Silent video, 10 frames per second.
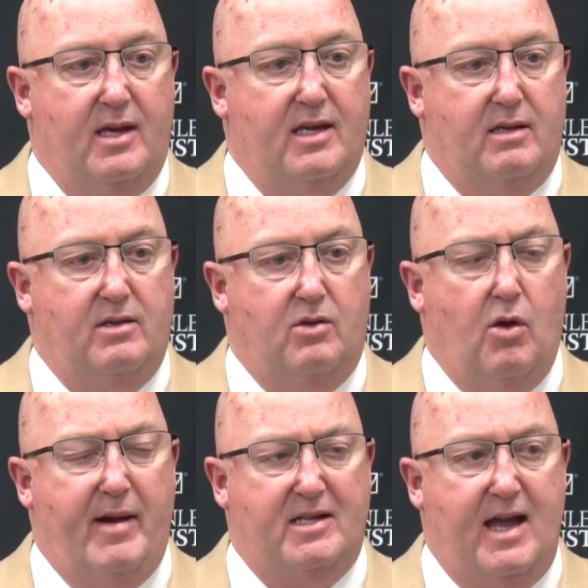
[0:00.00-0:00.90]
you
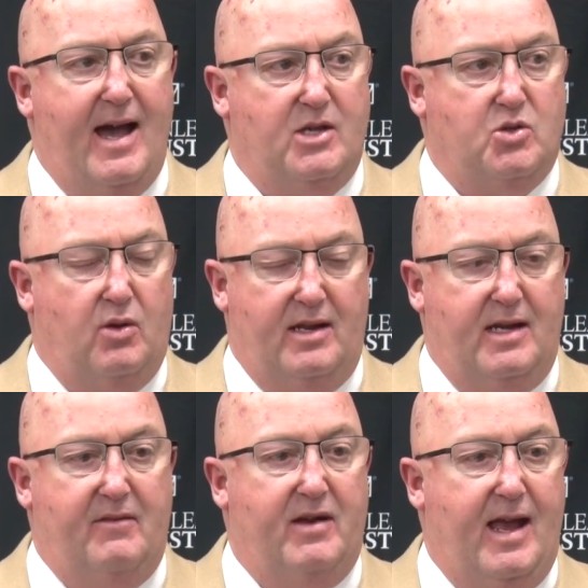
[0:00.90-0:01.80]
go back to high school
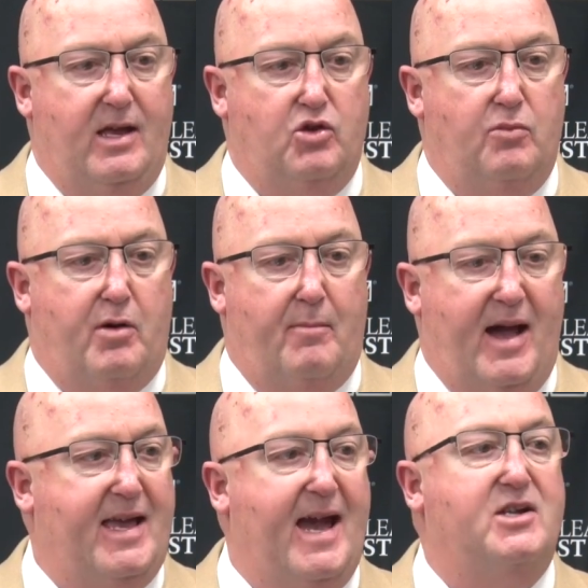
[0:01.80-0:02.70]
and even AAU ball,
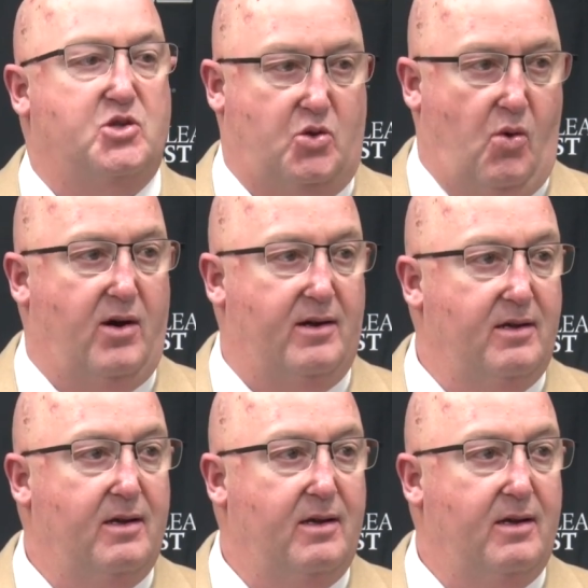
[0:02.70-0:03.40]
Mike had to score.